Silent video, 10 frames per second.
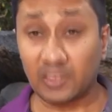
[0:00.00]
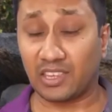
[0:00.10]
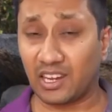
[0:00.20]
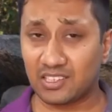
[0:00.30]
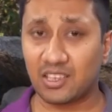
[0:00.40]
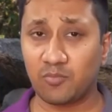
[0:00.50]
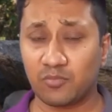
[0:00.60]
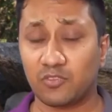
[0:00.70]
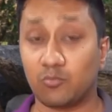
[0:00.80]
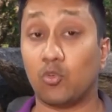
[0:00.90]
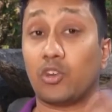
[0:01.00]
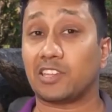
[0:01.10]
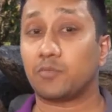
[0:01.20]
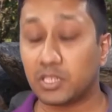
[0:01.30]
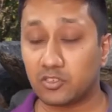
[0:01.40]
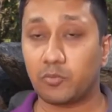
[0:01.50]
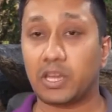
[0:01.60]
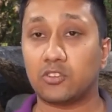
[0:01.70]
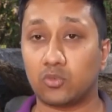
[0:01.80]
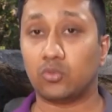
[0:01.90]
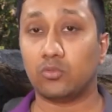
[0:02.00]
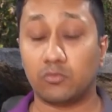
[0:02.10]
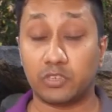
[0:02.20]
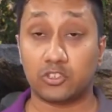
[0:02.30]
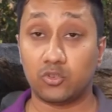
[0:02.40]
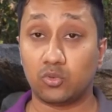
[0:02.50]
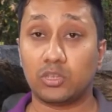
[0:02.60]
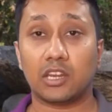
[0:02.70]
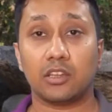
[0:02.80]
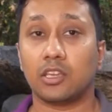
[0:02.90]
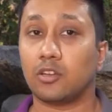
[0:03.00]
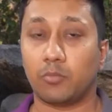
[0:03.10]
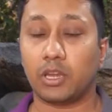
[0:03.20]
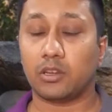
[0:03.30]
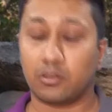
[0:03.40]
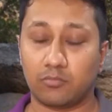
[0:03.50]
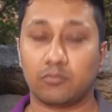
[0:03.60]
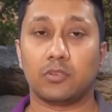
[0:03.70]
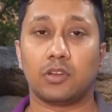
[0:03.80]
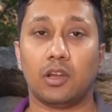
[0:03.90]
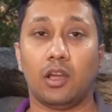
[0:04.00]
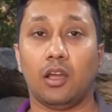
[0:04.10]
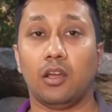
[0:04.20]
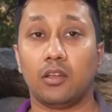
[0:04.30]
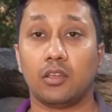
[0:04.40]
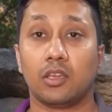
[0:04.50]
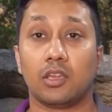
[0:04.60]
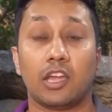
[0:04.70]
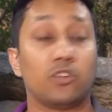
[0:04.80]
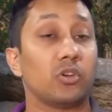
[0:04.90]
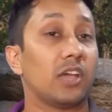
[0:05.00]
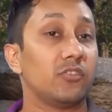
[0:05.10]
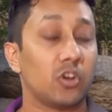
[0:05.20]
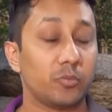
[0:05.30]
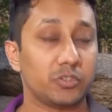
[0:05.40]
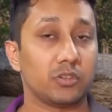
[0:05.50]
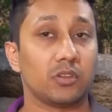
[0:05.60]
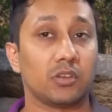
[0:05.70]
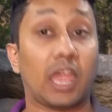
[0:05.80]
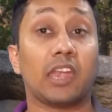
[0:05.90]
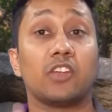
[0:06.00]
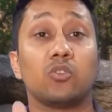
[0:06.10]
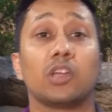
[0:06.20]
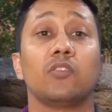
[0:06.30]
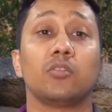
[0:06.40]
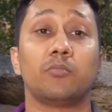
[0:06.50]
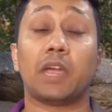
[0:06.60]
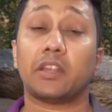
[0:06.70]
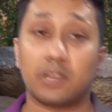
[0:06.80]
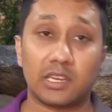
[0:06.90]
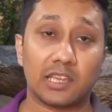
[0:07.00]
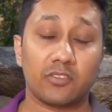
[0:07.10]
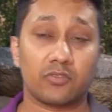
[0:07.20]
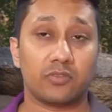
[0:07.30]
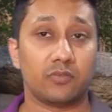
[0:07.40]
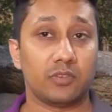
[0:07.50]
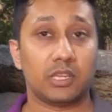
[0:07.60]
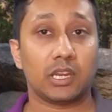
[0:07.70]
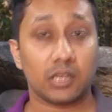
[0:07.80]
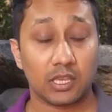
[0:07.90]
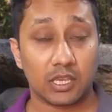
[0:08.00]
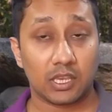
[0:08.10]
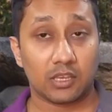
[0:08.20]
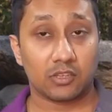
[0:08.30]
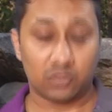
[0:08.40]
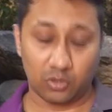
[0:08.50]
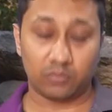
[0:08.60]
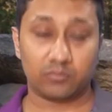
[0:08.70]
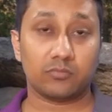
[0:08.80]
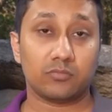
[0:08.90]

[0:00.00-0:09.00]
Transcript: There are some more expensive bands which do that, but I don't have the option, and I don't have a battery life with that. So